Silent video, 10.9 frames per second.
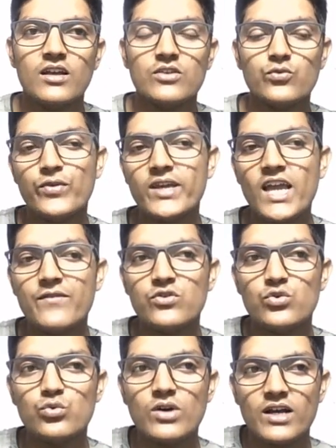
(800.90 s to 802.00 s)
we have
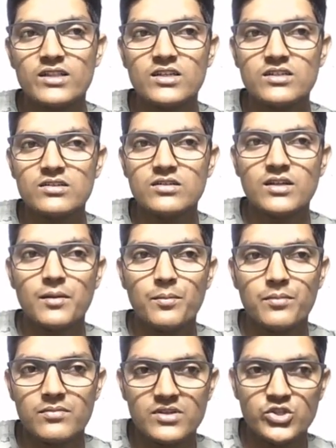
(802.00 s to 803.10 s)
two other
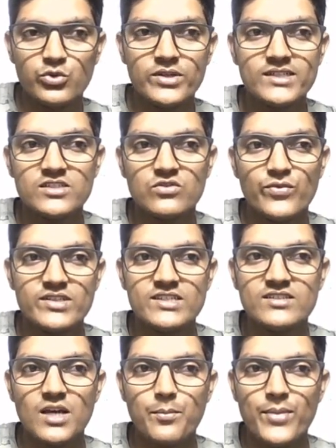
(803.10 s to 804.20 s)
units, which
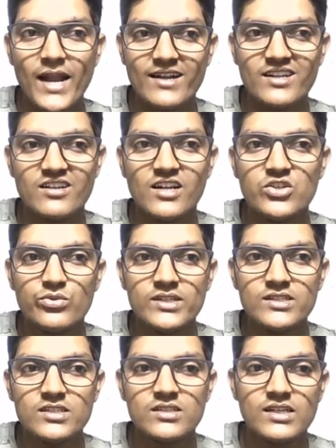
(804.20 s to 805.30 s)
is a practical
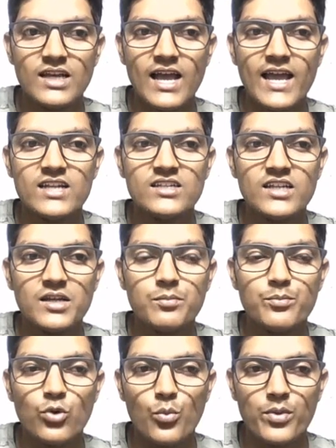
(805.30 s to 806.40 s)
unit and
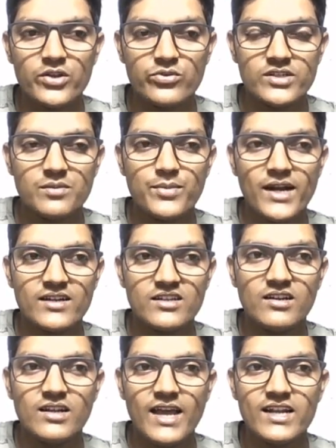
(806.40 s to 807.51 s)
improper unit.
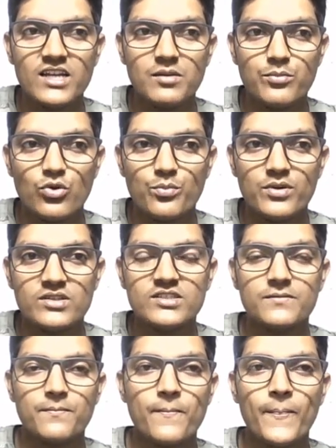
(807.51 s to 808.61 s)
Practical and improper.
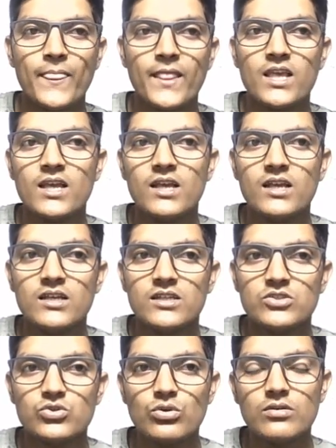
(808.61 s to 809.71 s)
See,
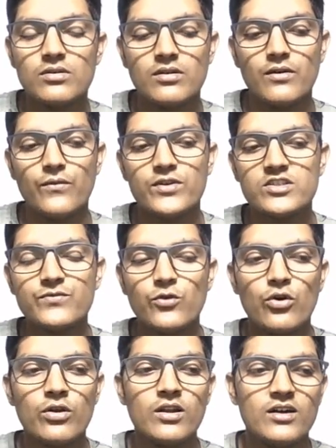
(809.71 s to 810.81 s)
so first of
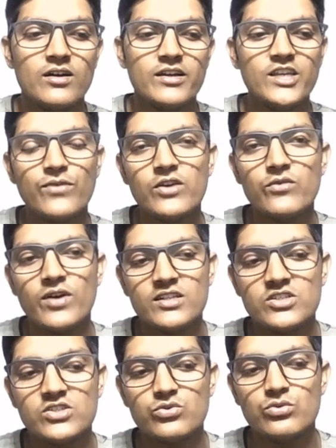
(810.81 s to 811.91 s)
all, if I
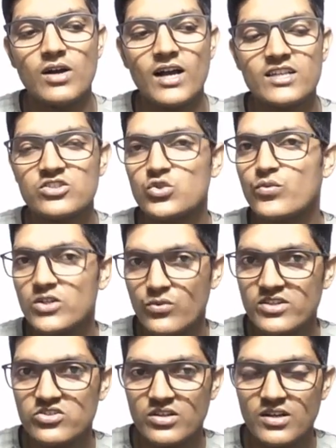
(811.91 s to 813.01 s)
want to ask you one
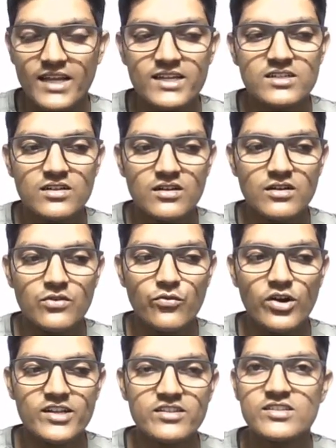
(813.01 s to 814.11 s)
question, like
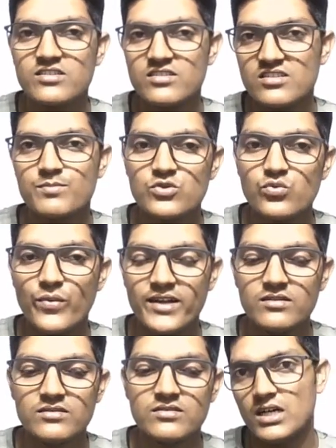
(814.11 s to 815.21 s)
what is the distance
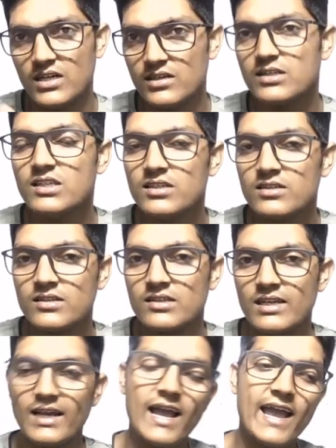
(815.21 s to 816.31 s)
between earth
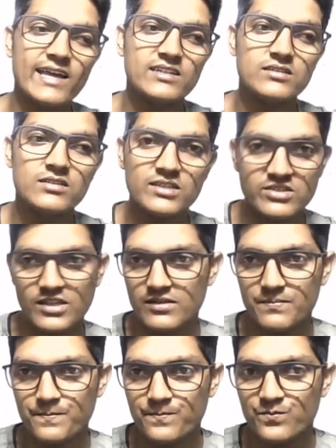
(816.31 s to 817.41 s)
and
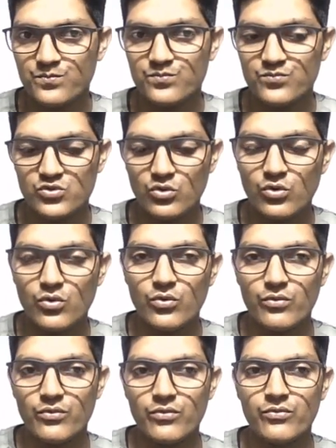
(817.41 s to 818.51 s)
sun? So
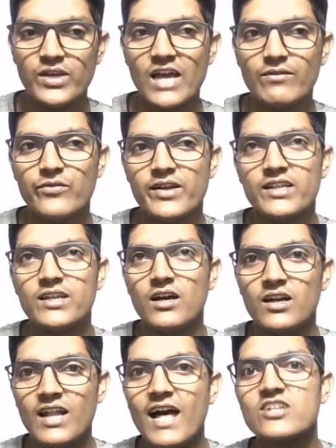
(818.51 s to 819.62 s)
we have a very
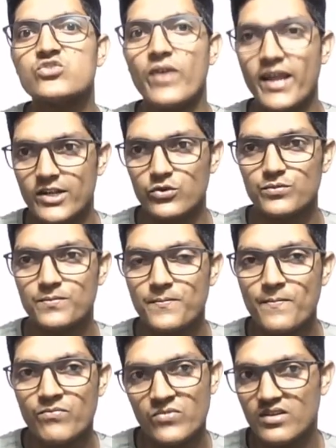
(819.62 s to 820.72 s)
large value,
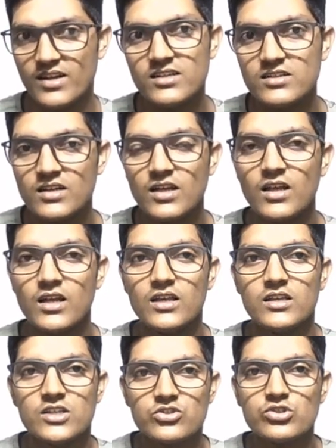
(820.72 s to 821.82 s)
right?
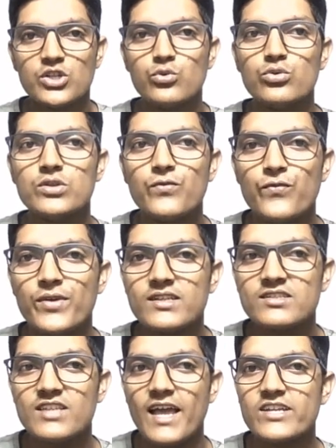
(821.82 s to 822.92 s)
So due to the
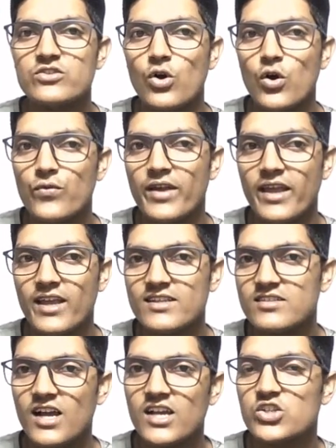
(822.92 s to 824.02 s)
fixed size of
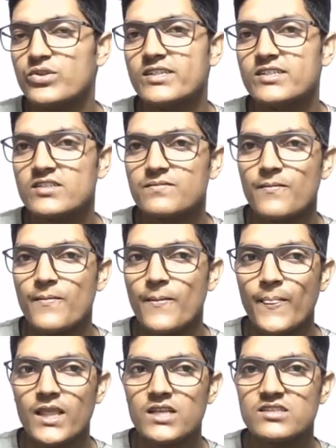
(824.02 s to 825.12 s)
SI units,
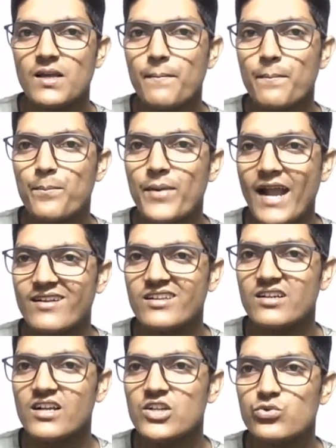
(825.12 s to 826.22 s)
some
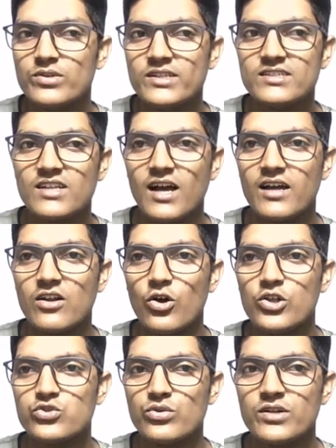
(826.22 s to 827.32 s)
practical units are
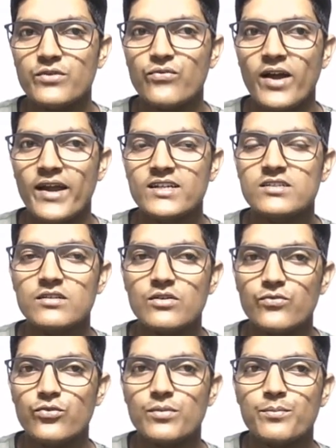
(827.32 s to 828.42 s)
also defined
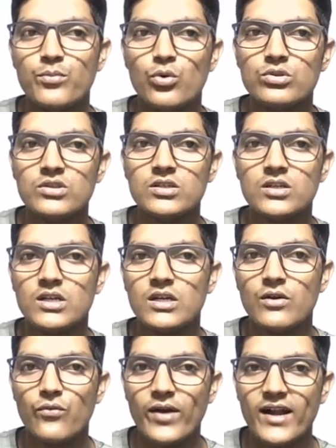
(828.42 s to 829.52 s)
for both
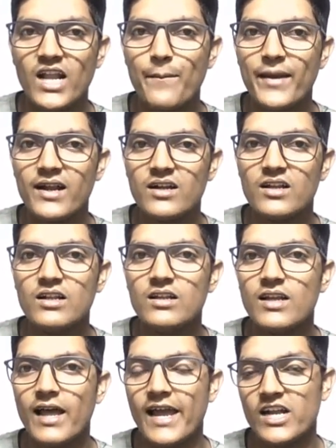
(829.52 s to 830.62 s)
fundamental
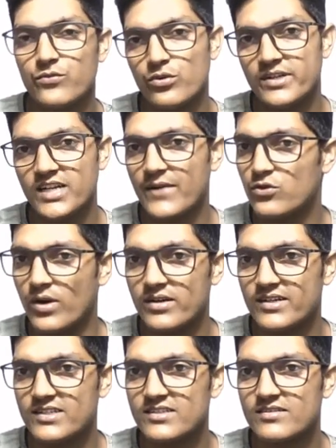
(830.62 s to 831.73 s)
and for derived
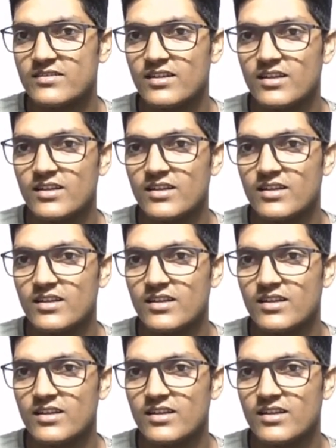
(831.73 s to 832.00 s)
quantities,